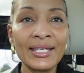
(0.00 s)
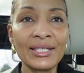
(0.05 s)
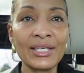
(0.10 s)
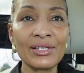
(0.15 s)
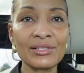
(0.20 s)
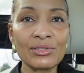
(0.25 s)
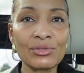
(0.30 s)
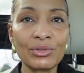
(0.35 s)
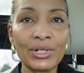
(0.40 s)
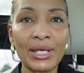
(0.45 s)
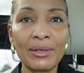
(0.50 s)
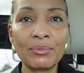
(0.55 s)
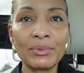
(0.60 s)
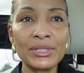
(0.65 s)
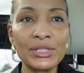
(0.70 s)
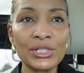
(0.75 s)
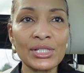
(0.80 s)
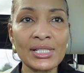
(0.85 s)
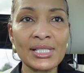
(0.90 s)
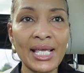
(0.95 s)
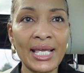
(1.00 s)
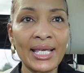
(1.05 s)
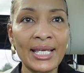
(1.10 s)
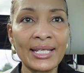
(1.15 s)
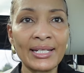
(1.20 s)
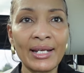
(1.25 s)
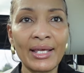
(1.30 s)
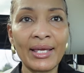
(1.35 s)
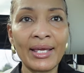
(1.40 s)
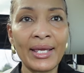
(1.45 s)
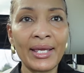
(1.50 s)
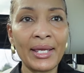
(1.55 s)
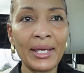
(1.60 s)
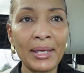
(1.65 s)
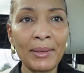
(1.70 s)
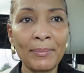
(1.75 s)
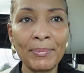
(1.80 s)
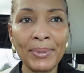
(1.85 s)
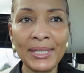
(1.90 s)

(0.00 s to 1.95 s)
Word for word: Yesterday we just ate a